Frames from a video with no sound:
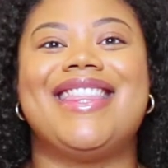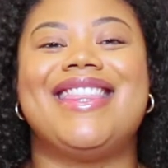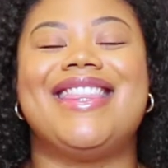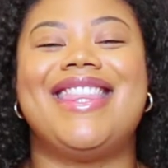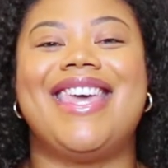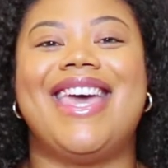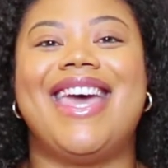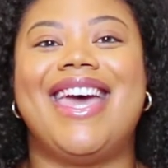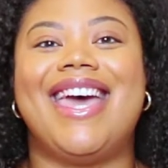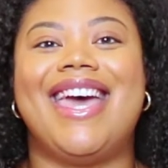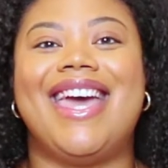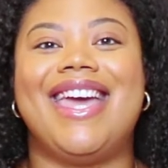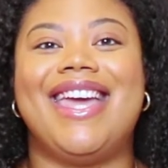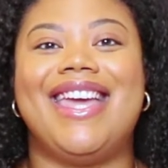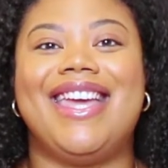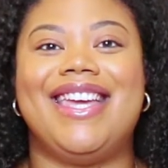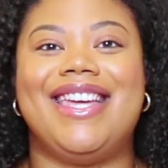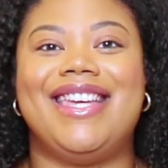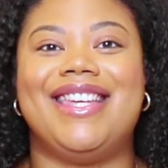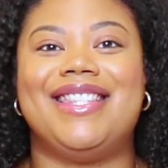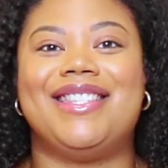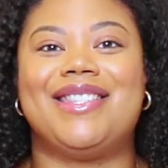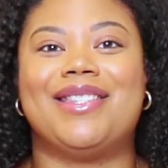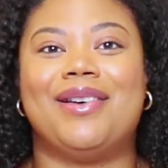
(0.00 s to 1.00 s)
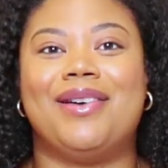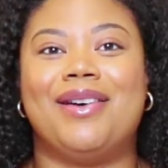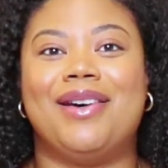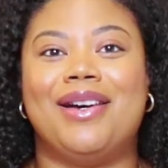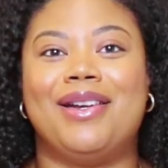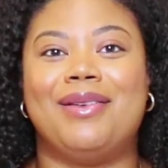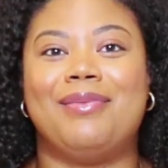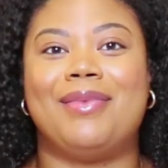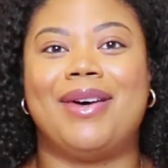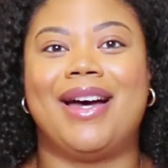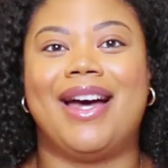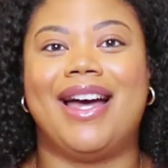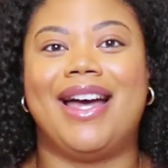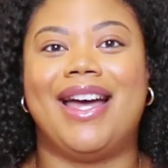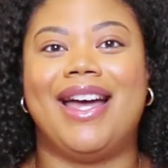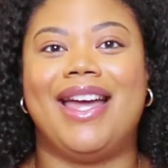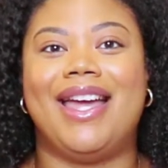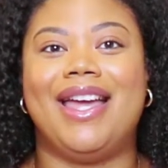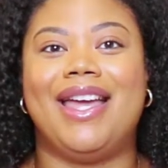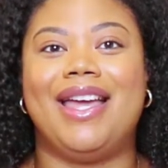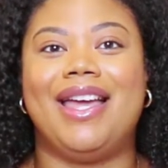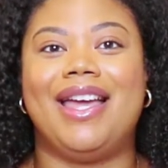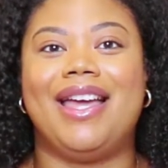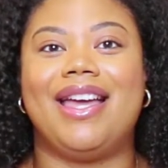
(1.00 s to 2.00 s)
that is on
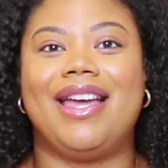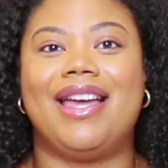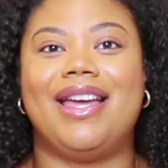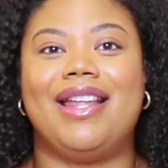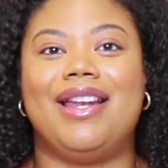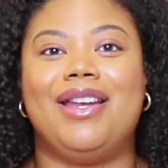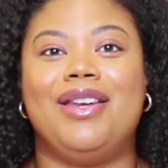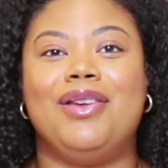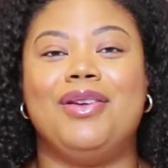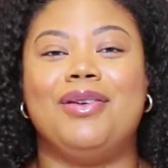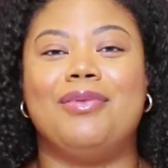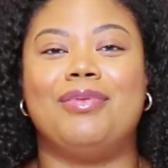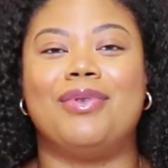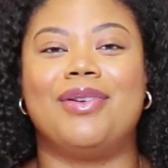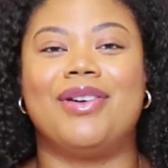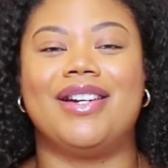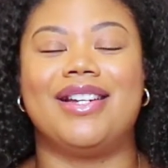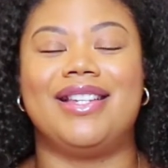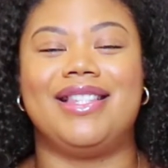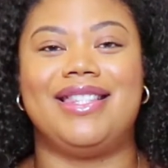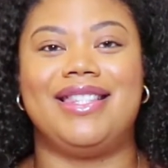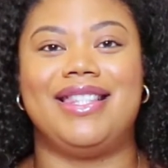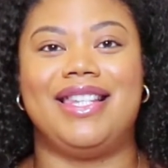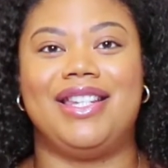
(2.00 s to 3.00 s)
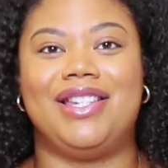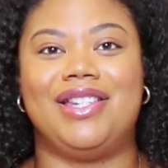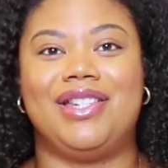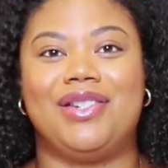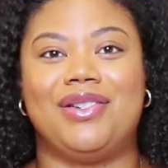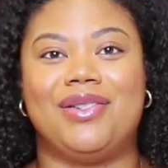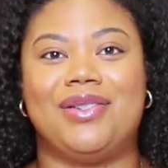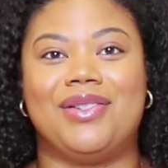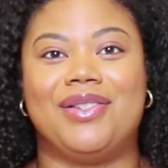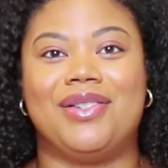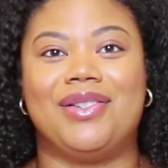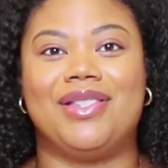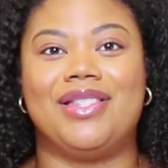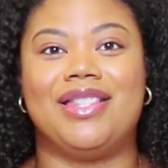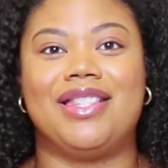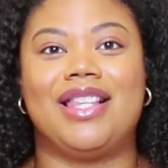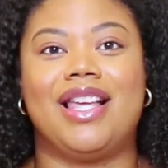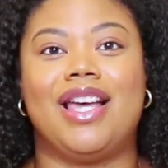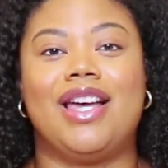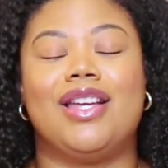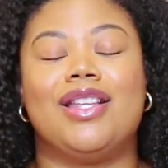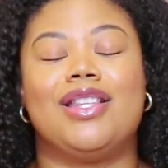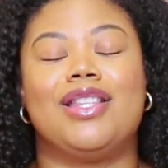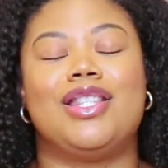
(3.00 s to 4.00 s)
my newborn essentials
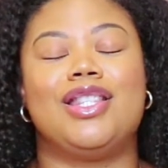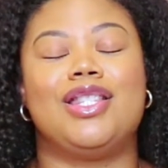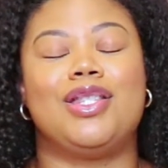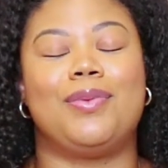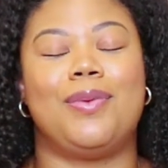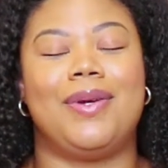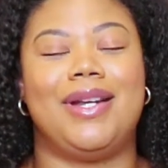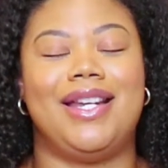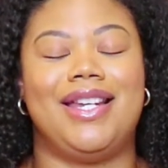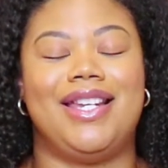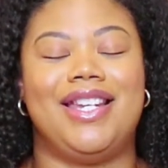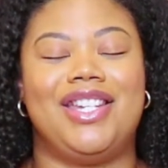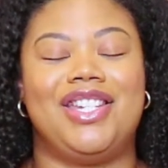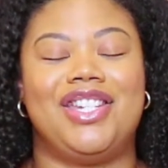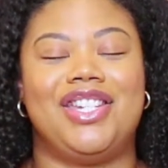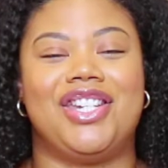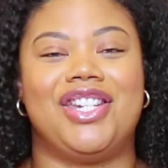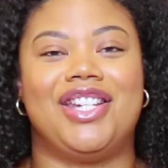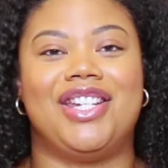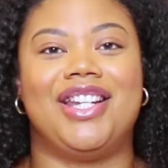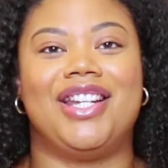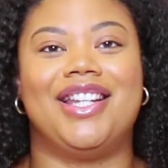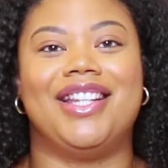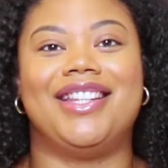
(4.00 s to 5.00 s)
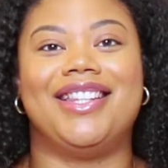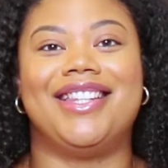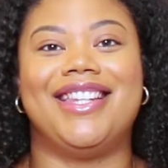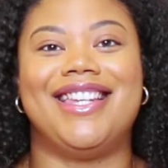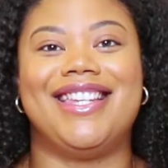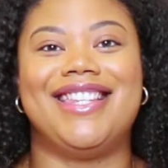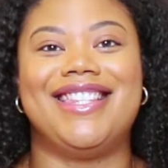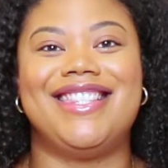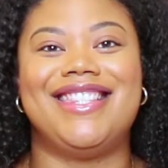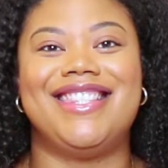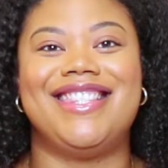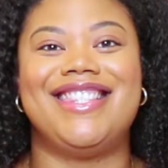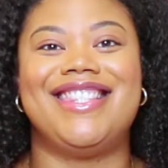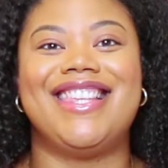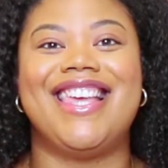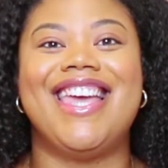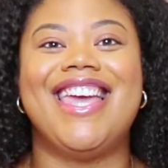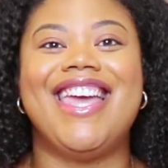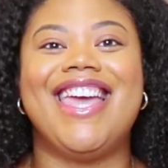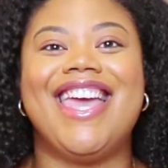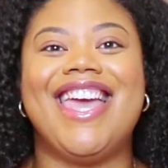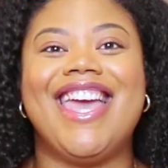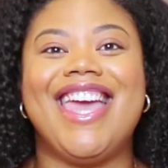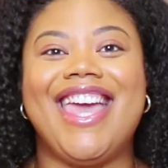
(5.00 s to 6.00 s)
twin edition list
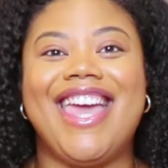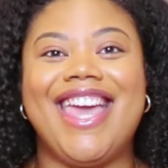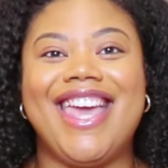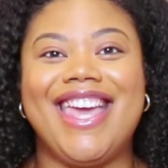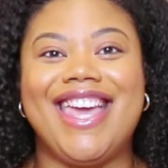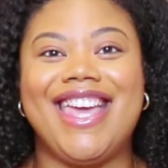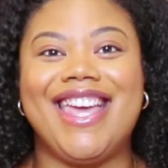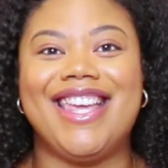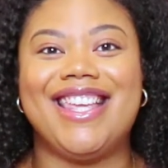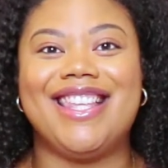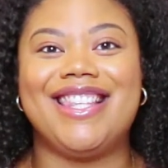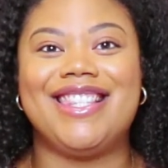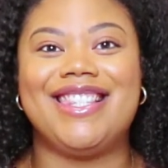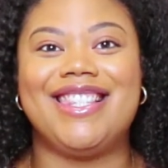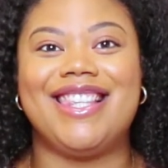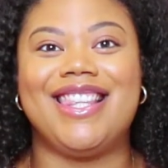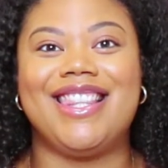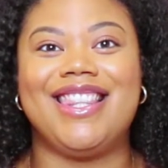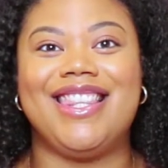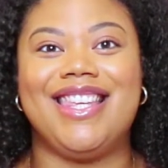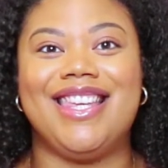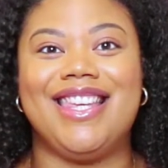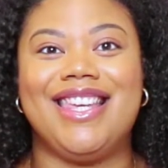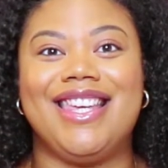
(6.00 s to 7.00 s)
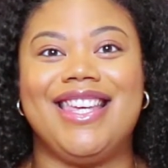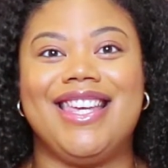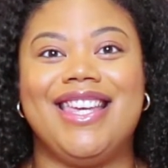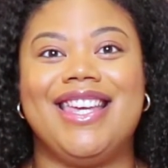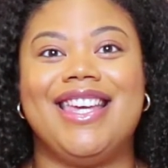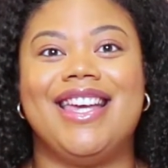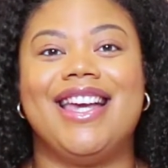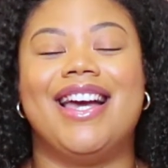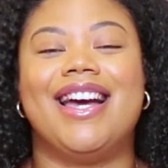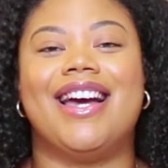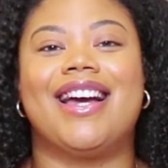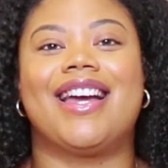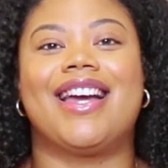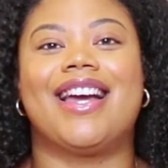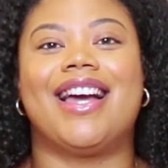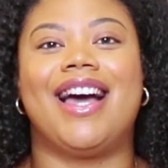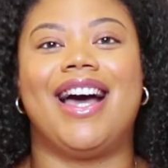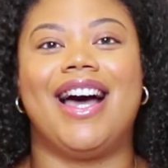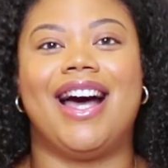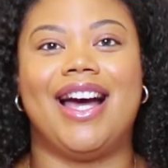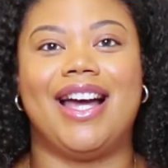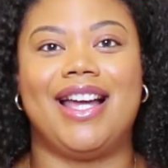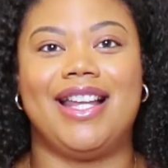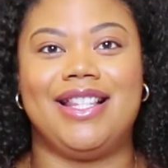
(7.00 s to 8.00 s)
is the
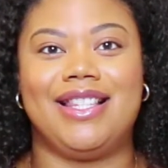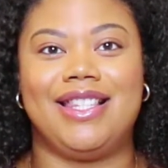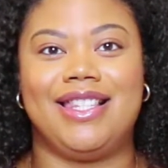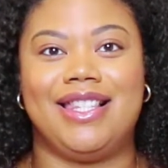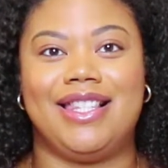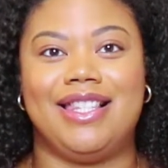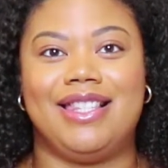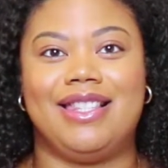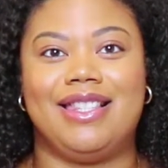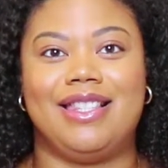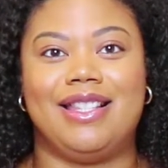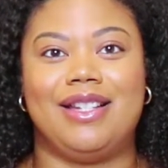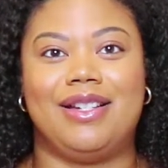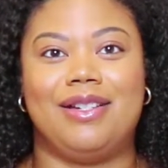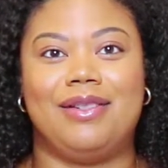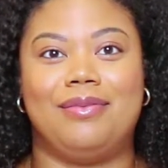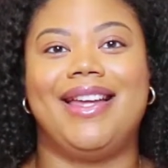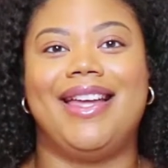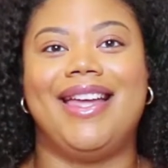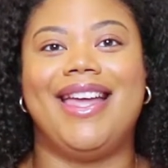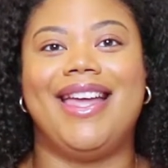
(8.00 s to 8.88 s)
Kiinde system.